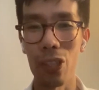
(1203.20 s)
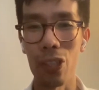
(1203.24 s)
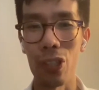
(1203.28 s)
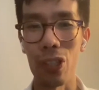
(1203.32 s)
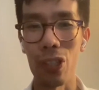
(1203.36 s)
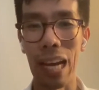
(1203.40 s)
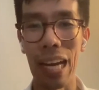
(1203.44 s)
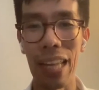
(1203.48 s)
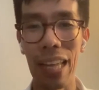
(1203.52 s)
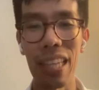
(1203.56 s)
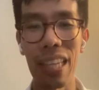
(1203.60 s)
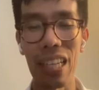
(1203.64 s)

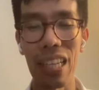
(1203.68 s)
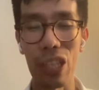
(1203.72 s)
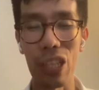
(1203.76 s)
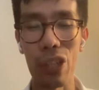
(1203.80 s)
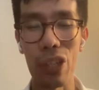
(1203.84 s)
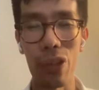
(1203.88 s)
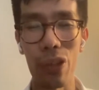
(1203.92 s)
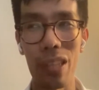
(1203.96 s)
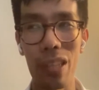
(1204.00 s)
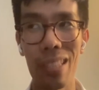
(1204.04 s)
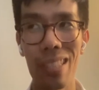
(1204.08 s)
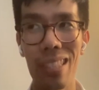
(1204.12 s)
question. I think,
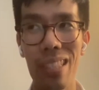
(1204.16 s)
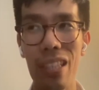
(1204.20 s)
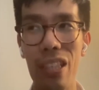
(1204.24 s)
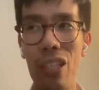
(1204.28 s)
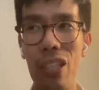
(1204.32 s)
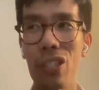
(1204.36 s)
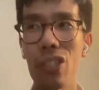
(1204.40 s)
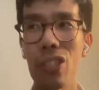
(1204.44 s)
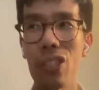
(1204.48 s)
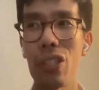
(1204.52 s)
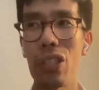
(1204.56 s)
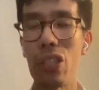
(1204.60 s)

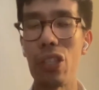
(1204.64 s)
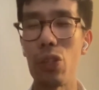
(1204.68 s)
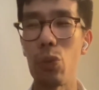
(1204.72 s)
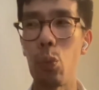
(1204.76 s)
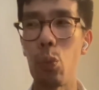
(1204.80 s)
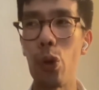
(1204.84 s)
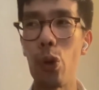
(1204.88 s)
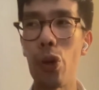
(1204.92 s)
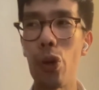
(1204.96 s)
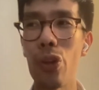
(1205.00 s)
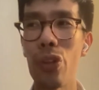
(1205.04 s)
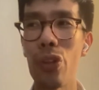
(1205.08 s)

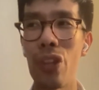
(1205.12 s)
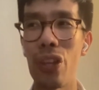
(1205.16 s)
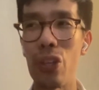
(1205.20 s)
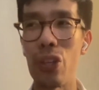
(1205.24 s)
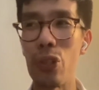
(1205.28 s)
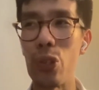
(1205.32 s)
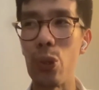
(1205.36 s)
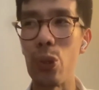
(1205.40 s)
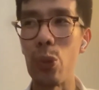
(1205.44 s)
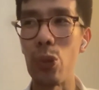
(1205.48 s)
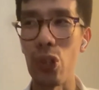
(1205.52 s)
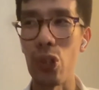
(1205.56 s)
this word that
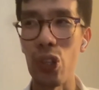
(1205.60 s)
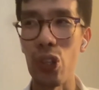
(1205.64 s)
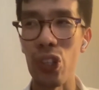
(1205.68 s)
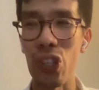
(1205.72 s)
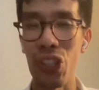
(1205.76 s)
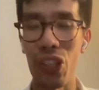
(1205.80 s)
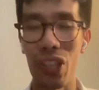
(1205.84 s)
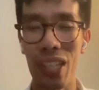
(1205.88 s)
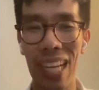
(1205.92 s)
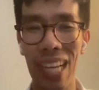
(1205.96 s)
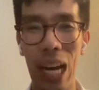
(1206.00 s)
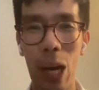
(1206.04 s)
you use,
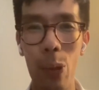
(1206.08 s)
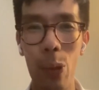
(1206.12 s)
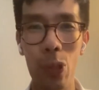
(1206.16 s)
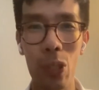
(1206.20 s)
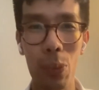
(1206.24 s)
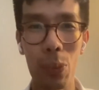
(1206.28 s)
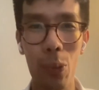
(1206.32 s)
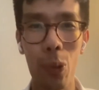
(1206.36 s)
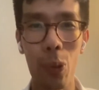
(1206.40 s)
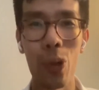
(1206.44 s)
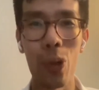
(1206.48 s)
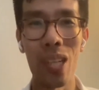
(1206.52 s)
the
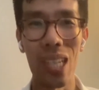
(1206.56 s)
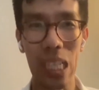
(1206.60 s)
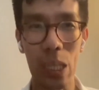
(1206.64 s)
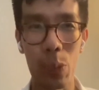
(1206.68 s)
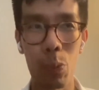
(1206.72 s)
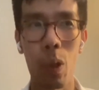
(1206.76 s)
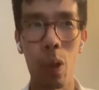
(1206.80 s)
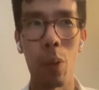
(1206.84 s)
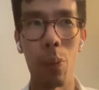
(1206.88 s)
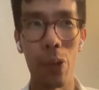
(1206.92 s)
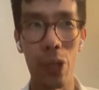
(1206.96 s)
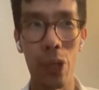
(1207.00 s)
counterpoint,
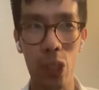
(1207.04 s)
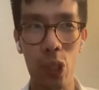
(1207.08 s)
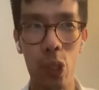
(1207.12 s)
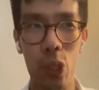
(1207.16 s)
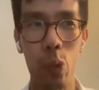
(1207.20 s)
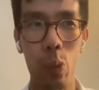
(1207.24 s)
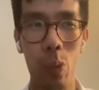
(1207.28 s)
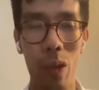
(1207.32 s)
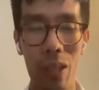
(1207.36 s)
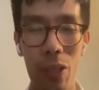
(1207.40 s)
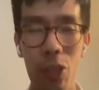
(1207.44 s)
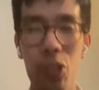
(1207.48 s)
is probably a
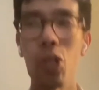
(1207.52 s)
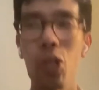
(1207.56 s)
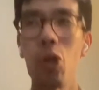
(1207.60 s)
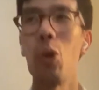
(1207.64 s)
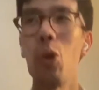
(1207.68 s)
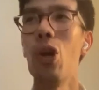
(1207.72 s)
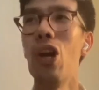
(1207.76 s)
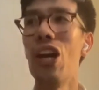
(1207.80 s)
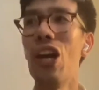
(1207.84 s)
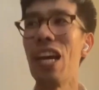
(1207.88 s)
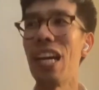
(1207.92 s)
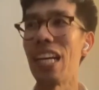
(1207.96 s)
good one.
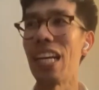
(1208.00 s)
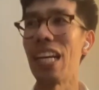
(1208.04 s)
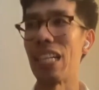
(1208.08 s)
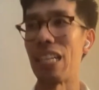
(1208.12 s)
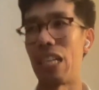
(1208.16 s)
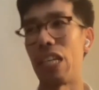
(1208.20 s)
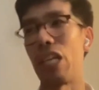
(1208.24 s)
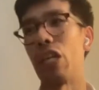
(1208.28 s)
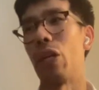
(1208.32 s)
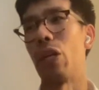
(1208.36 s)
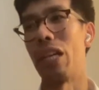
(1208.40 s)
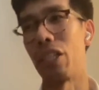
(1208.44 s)
So,
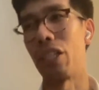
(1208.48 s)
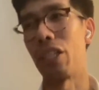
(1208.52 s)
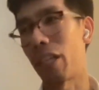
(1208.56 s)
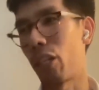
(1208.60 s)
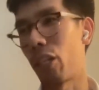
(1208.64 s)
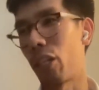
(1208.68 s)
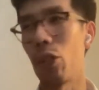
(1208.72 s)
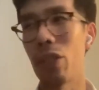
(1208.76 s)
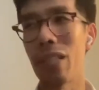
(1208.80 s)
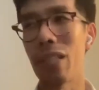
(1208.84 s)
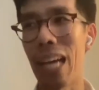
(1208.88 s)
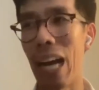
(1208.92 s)
it's a
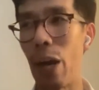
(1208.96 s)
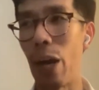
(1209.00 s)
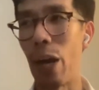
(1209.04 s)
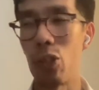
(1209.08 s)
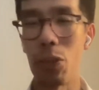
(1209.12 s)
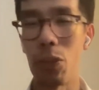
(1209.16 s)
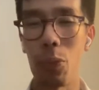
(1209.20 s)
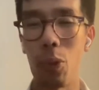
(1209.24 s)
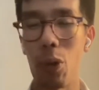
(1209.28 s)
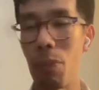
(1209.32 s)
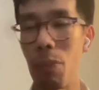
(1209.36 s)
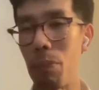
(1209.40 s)
good
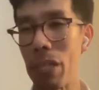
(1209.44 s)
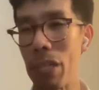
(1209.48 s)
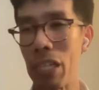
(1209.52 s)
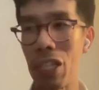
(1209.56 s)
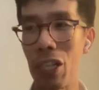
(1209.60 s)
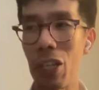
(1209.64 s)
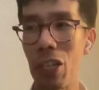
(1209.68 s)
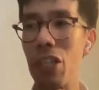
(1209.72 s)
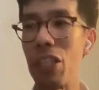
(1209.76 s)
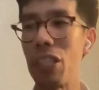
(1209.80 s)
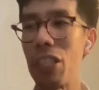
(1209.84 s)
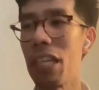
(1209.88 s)
counterpoint
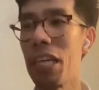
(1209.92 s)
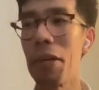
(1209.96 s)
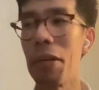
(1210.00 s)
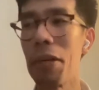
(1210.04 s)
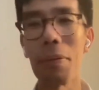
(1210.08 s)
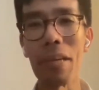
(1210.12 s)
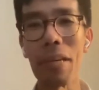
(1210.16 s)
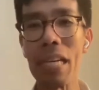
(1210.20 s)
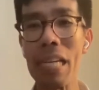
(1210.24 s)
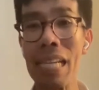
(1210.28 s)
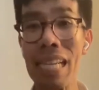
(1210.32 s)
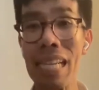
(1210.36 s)
because
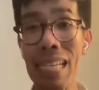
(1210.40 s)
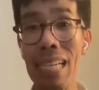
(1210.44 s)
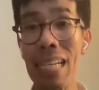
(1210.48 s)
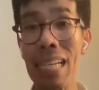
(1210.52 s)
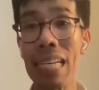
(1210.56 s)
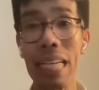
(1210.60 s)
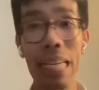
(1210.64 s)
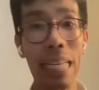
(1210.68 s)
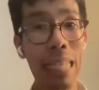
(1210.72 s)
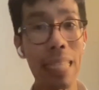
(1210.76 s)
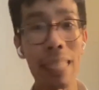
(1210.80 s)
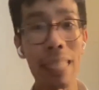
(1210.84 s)

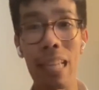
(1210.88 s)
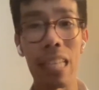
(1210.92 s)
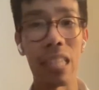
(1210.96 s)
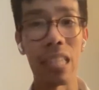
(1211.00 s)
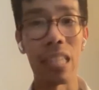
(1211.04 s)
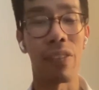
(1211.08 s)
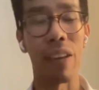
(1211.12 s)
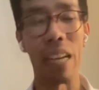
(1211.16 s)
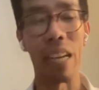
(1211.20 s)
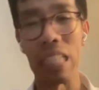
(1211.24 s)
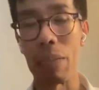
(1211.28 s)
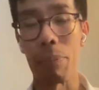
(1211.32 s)
India is,
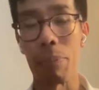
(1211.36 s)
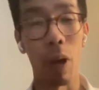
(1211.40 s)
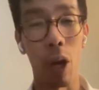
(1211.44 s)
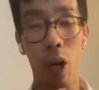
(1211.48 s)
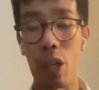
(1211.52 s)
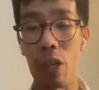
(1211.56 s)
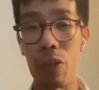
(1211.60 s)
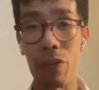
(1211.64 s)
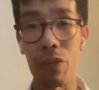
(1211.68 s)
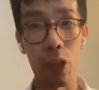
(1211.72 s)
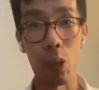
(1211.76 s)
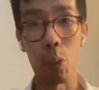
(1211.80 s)
let's face it,
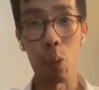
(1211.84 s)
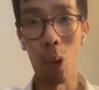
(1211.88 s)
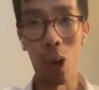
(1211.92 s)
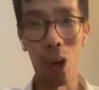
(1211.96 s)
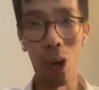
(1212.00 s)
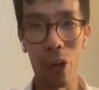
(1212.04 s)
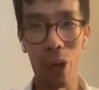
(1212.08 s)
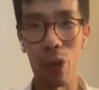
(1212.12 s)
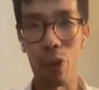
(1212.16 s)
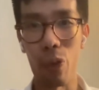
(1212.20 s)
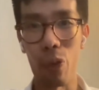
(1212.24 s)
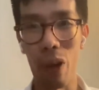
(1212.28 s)
part of the
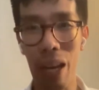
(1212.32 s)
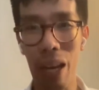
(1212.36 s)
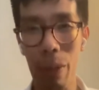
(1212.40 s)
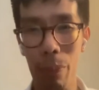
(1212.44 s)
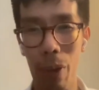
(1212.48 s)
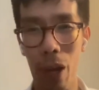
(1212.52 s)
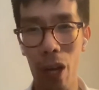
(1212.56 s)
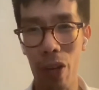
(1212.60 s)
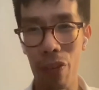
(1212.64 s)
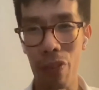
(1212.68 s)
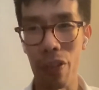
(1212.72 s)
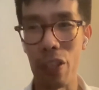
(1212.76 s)
Quad, right?
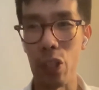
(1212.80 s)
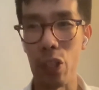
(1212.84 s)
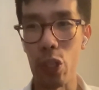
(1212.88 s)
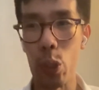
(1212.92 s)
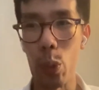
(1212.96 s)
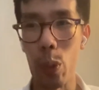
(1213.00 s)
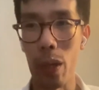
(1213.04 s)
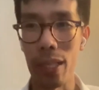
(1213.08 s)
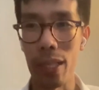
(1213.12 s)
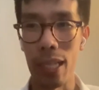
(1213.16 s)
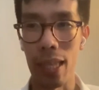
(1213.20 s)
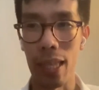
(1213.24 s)
Part of this
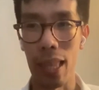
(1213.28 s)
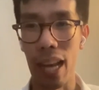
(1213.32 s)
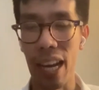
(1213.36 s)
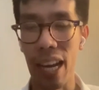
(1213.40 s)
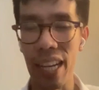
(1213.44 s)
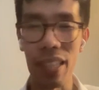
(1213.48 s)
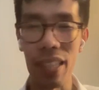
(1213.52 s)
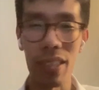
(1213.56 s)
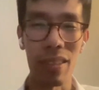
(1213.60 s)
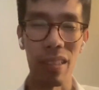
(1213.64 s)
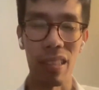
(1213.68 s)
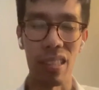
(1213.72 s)
US
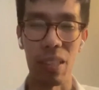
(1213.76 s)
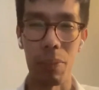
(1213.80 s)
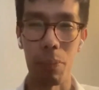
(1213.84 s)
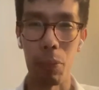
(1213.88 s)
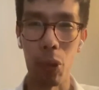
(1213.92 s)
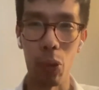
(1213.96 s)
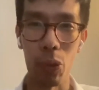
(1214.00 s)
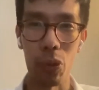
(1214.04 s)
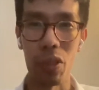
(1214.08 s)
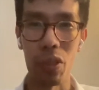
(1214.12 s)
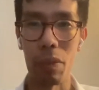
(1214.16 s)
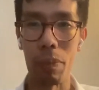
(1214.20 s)
alliance that's
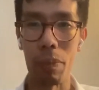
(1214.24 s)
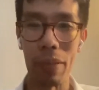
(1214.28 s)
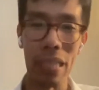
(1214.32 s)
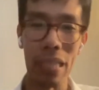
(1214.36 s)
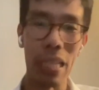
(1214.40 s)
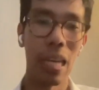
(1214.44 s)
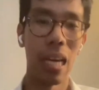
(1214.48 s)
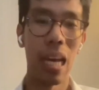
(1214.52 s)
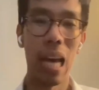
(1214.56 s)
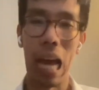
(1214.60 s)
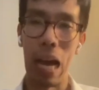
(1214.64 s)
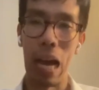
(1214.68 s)
supposed
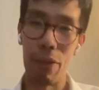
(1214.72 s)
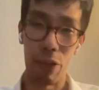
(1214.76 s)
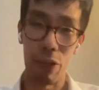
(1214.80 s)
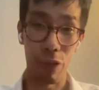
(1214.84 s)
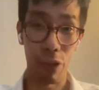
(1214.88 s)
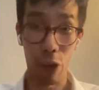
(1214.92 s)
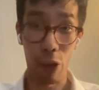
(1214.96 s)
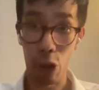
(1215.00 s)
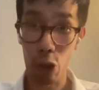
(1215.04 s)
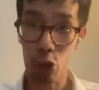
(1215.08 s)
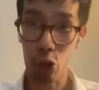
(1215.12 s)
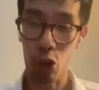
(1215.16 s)
to have a
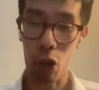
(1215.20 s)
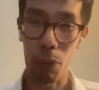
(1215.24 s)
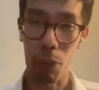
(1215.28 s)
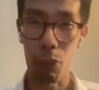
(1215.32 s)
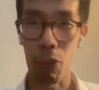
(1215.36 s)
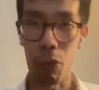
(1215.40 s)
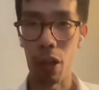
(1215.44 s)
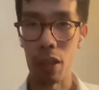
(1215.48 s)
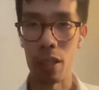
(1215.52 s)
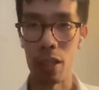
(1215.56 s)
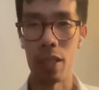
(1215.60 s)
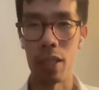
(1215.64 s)
very strong
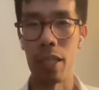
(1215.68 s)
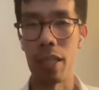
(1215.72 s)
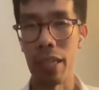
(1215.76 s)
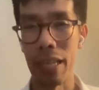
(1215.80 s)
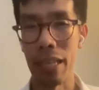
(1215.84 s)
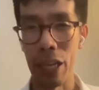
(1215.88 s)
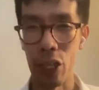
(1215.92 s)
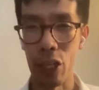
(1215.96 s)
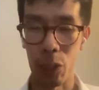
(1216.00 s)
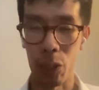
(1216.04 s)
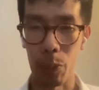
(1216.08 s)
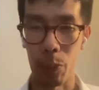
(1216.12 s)
presence in
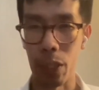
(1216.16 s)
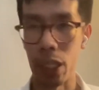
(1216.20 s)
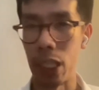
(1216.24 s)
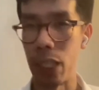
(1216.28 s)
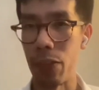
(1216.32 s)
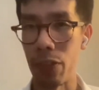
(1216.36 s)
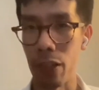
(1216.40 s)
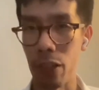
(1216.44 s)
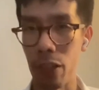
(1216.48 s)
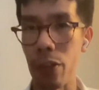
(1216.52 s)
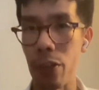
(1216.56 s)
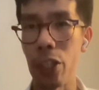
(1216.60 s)
the Asia
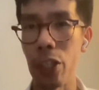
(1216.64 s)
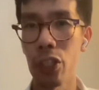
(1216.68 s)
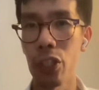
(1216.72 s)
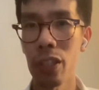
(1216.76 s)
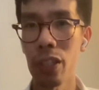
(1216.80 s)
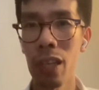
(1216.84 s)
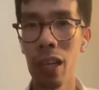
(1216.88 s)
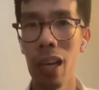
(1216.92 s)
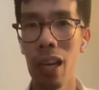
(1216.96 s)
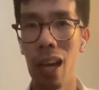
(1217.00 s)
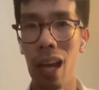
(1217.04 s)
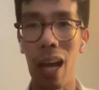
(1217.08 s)
Pacific region.
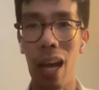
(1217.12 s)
